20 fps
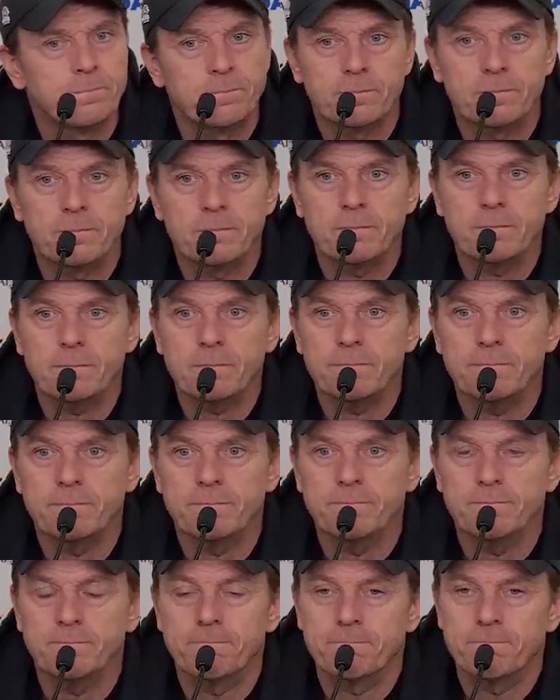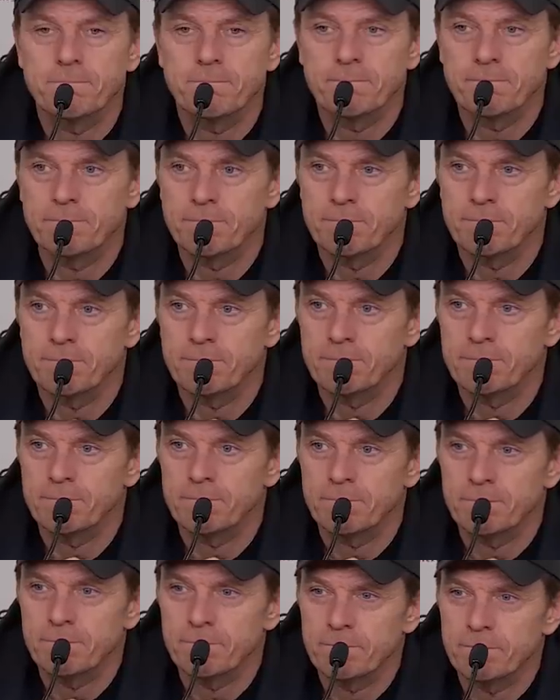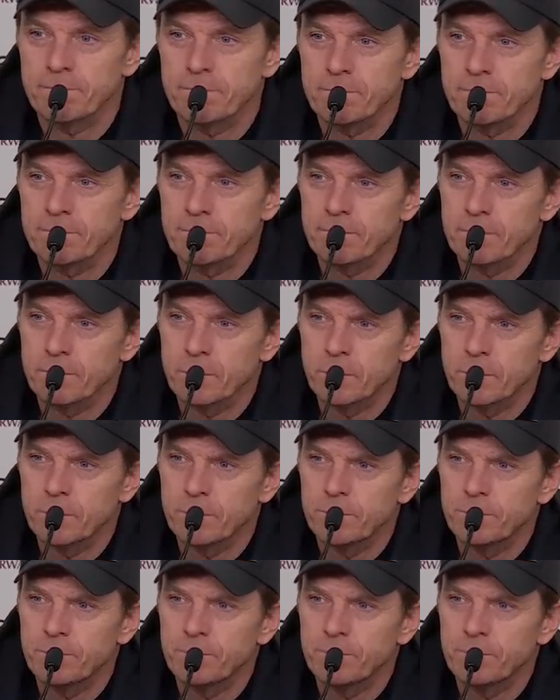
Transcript: a question here. Um, Antonio Joey Lynch for